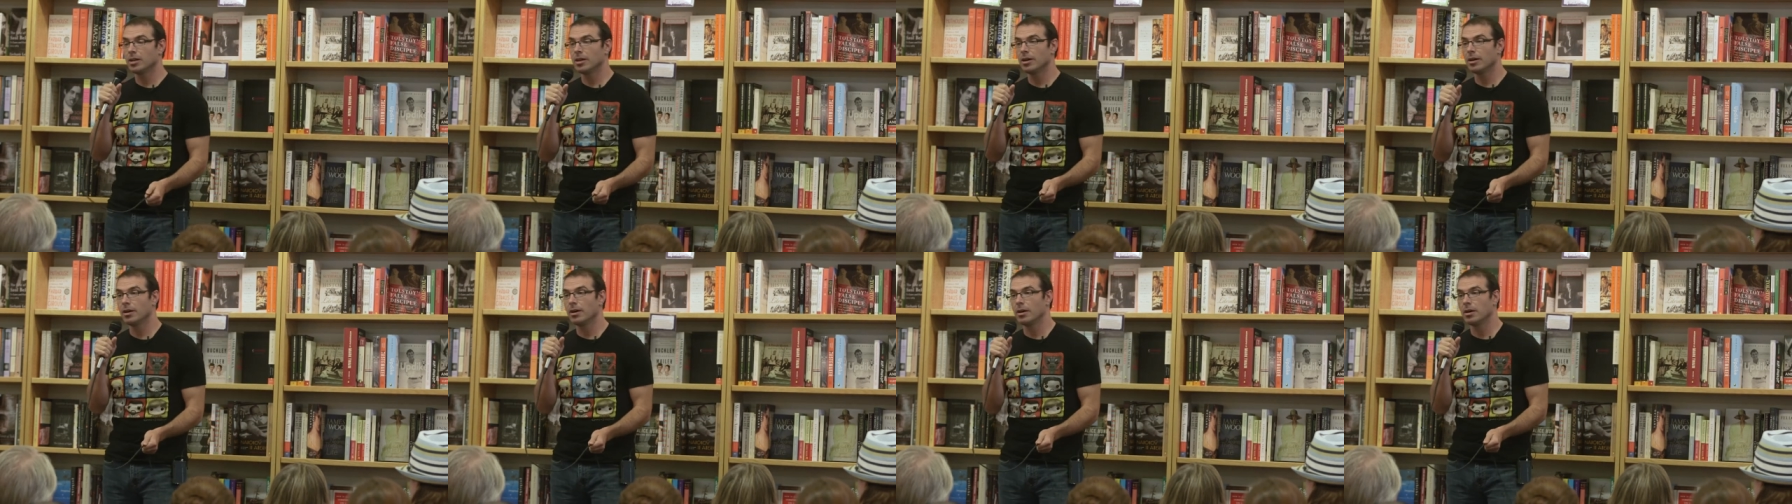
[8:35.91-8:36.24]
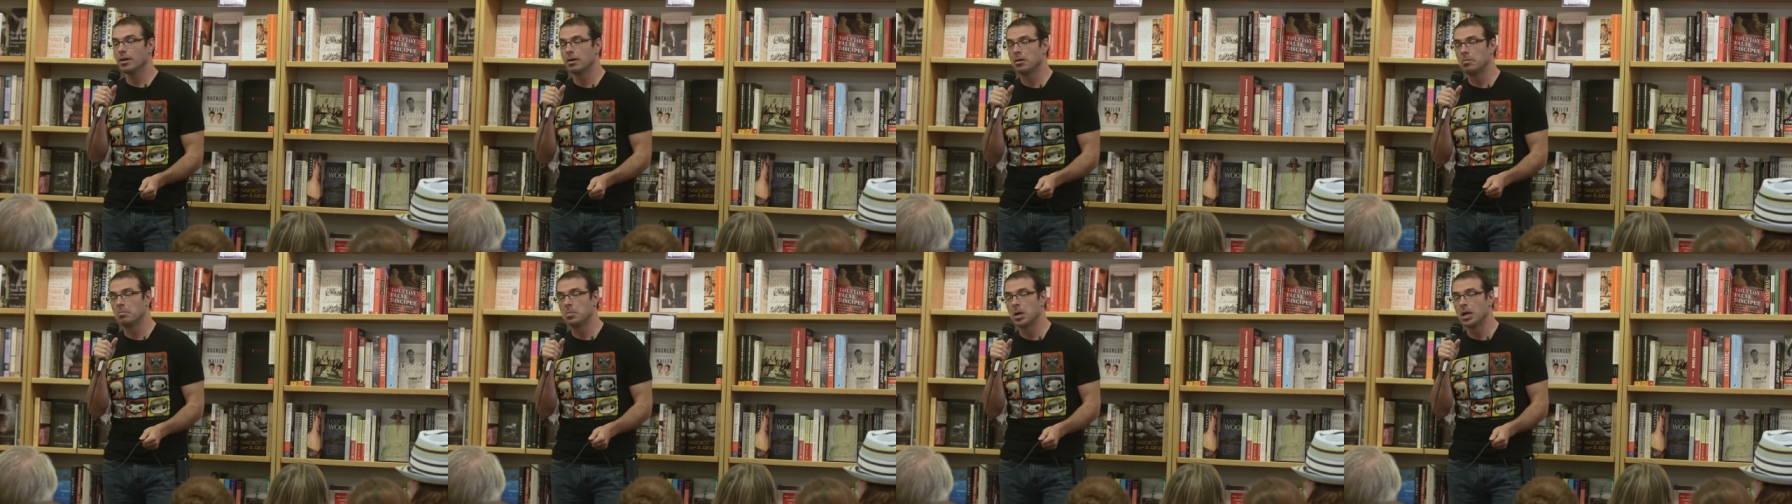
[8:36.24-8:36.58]

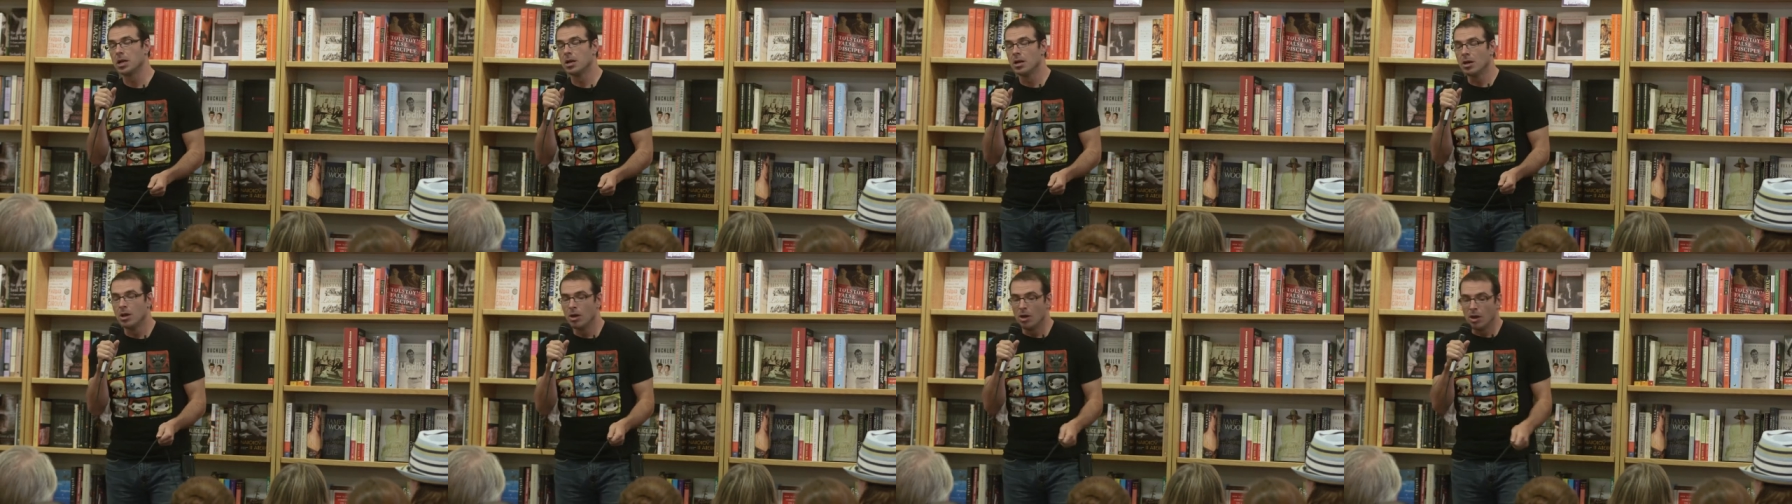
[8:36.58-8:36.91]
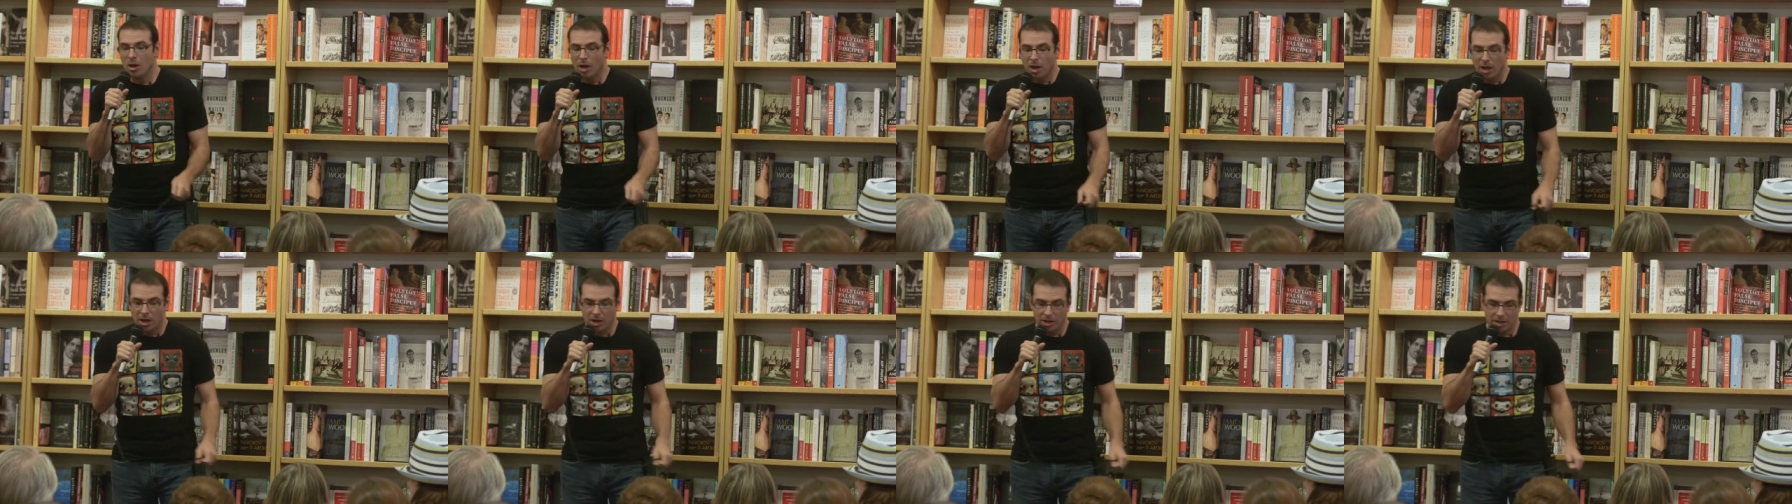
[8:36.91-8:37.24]
Um,
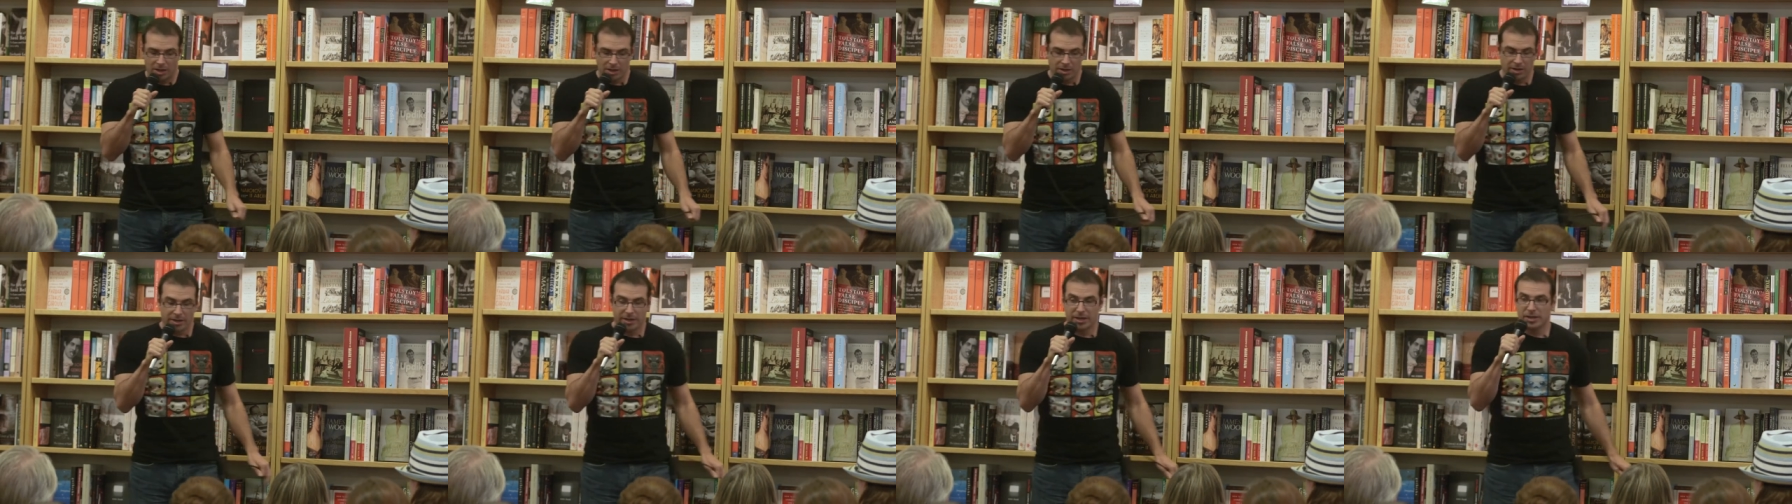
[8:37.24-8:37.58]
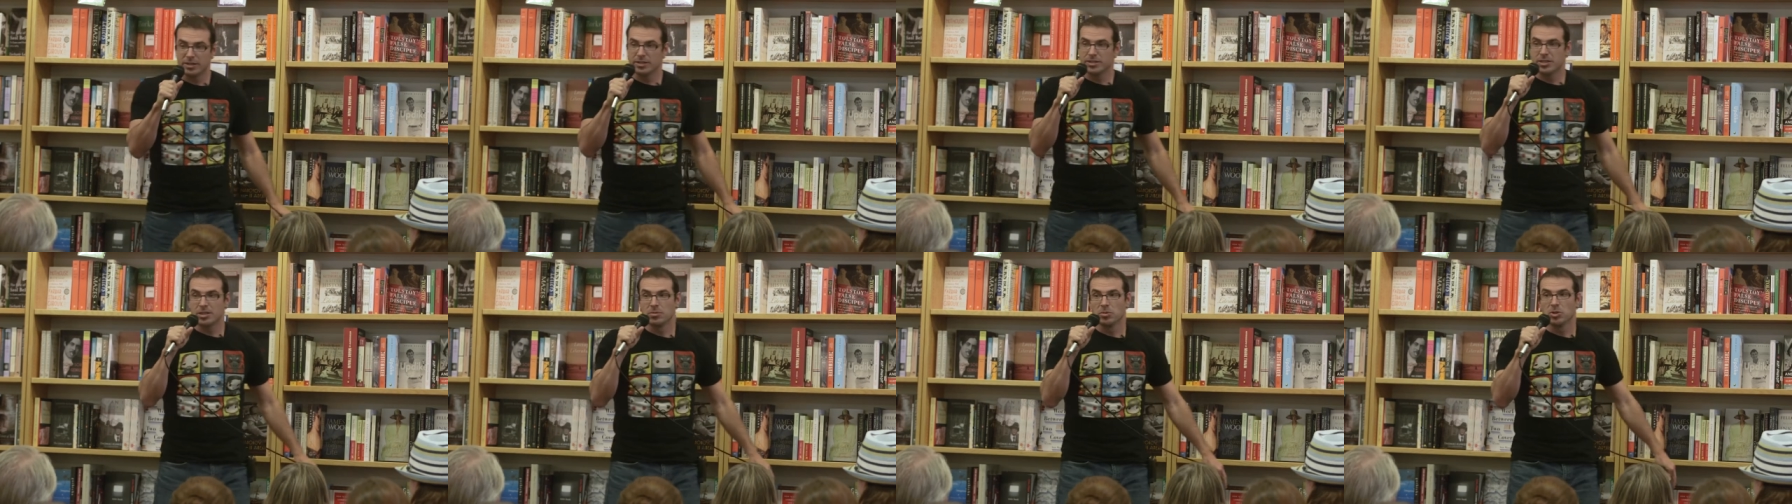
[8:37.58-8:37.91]
uh,
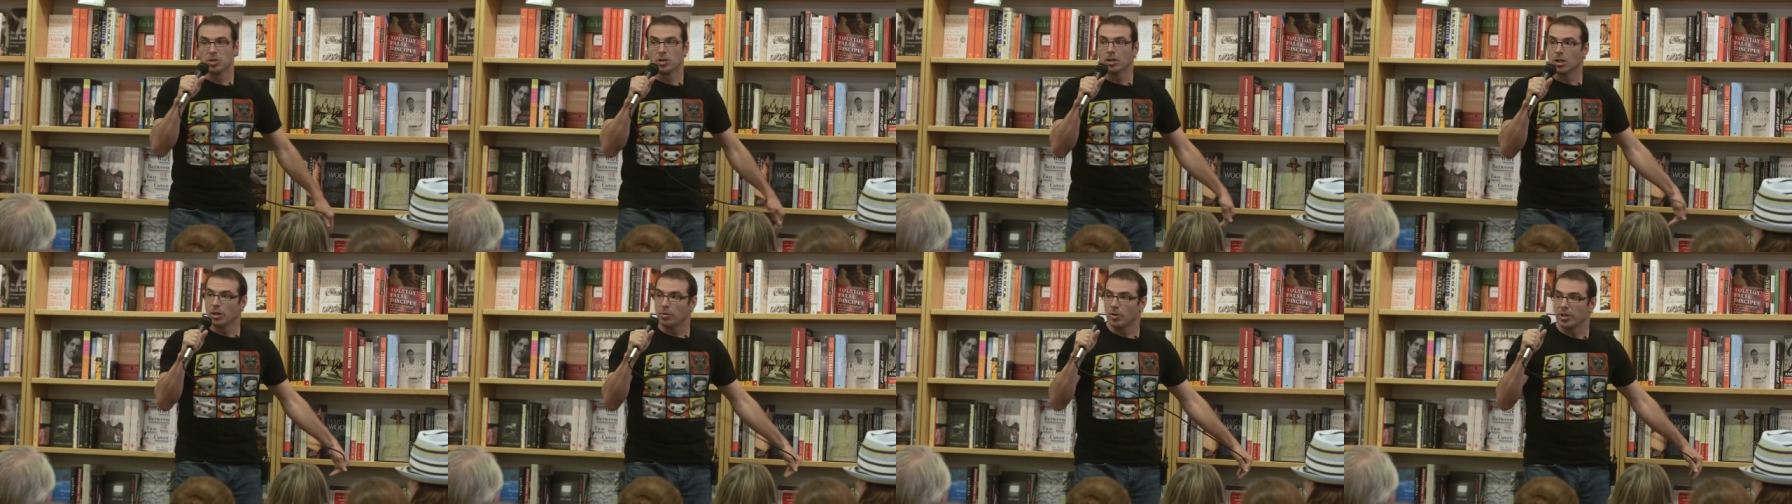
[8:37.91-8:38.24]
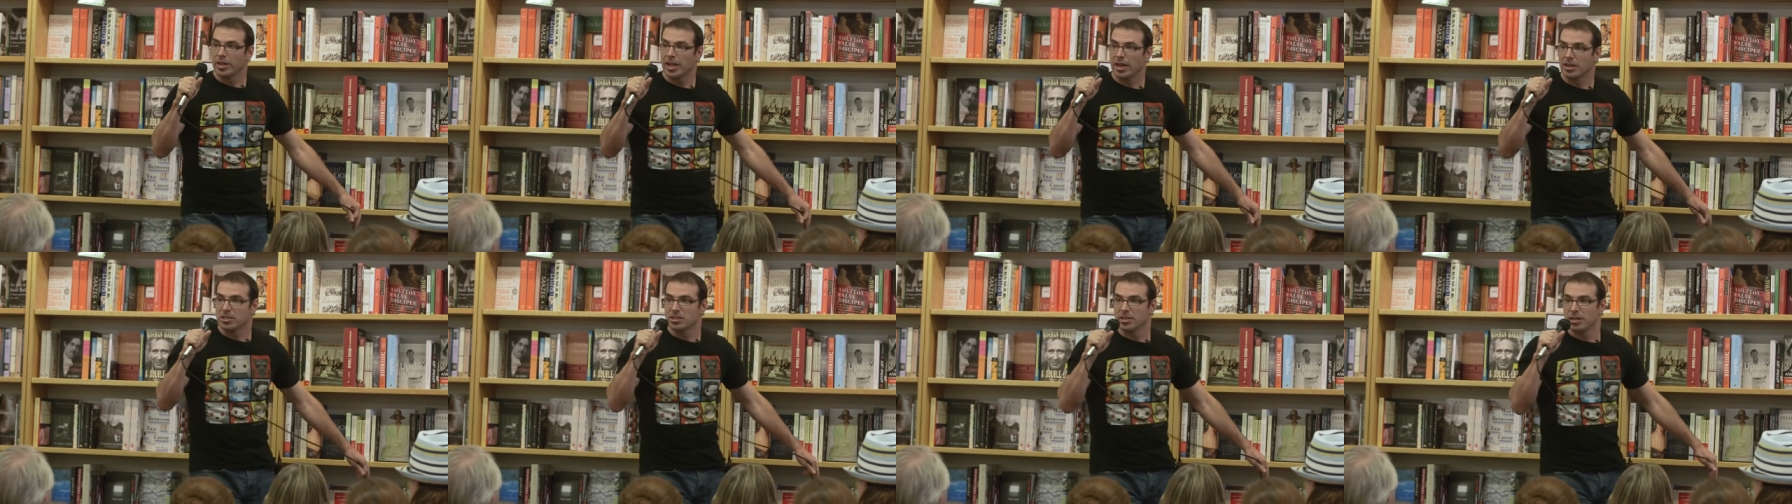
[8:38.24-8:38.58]
and similarly with
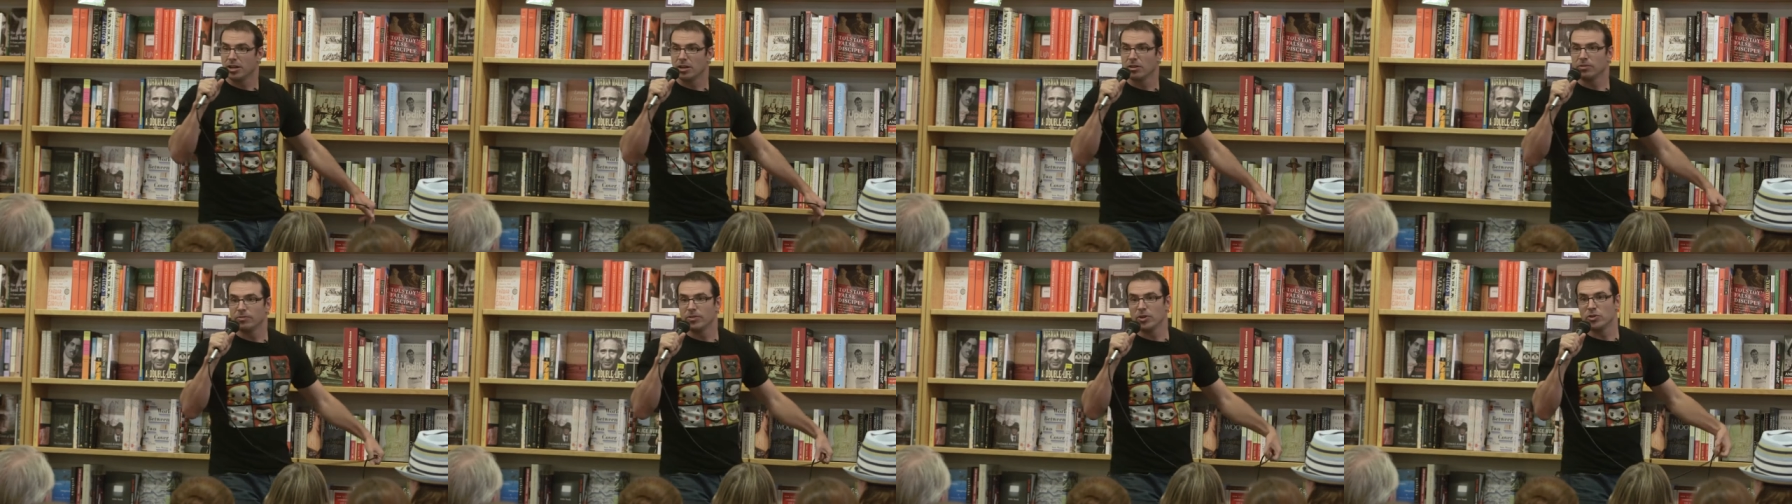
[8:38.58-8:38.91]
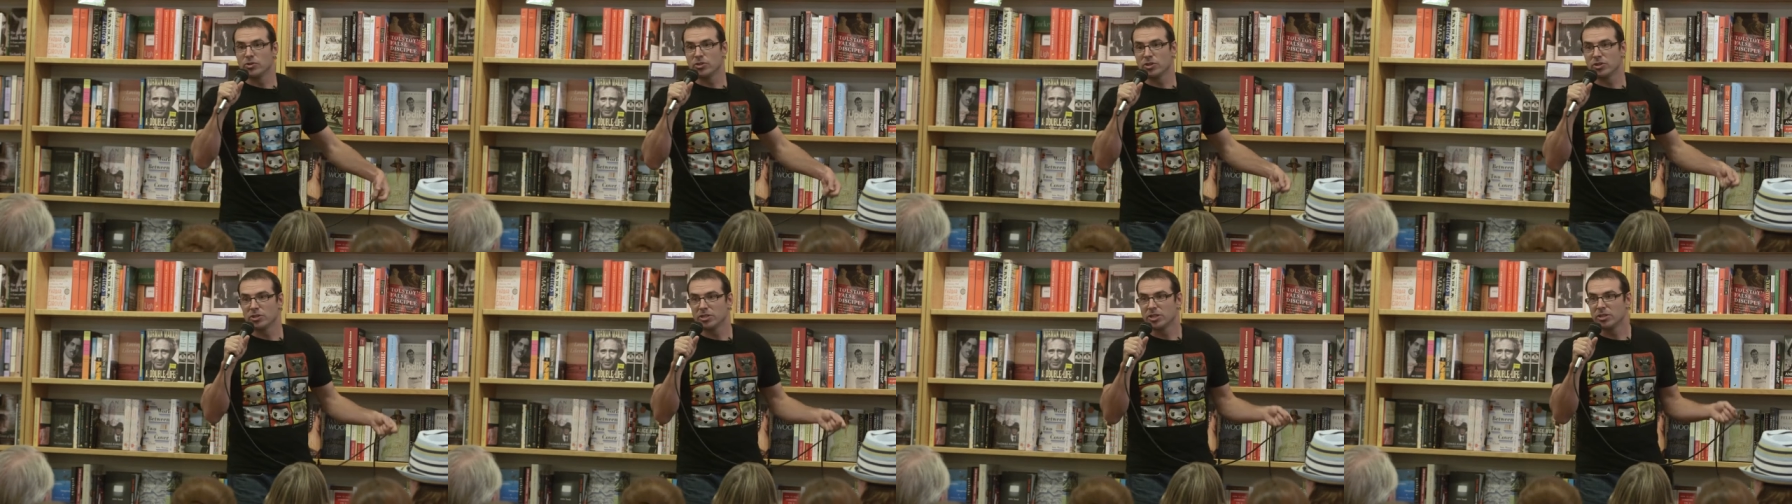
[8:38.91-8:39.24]
accidental
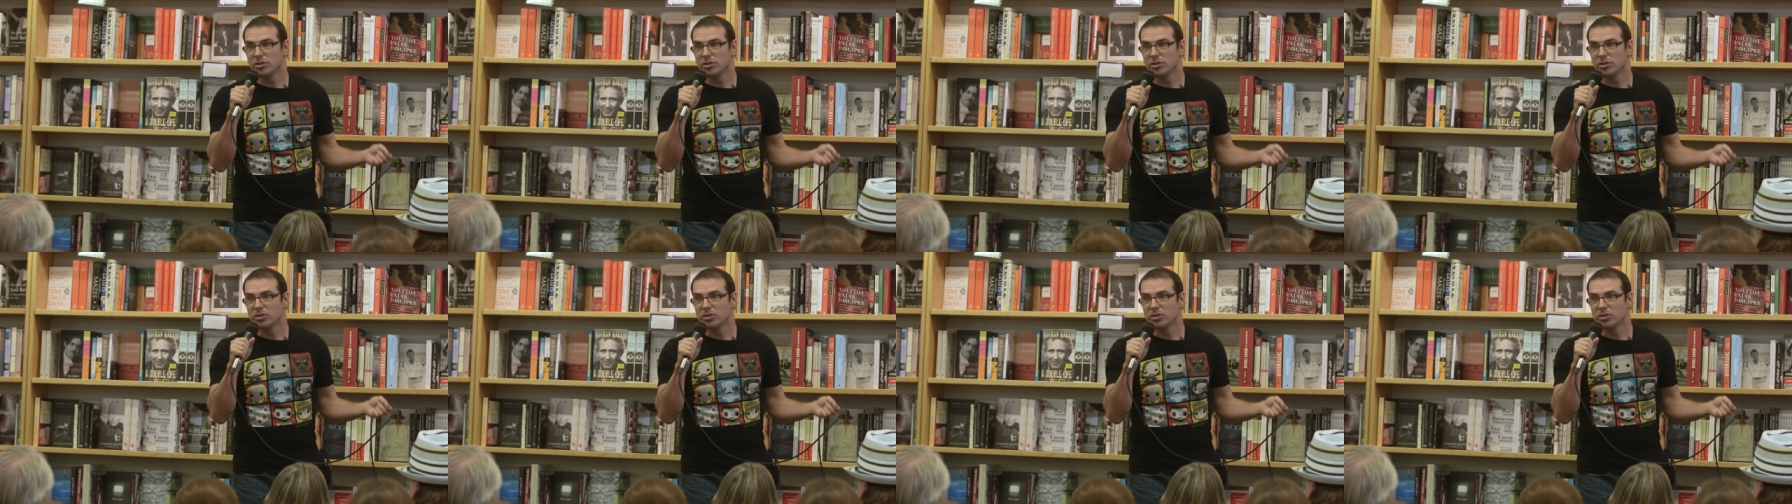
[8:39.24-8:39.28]
futures,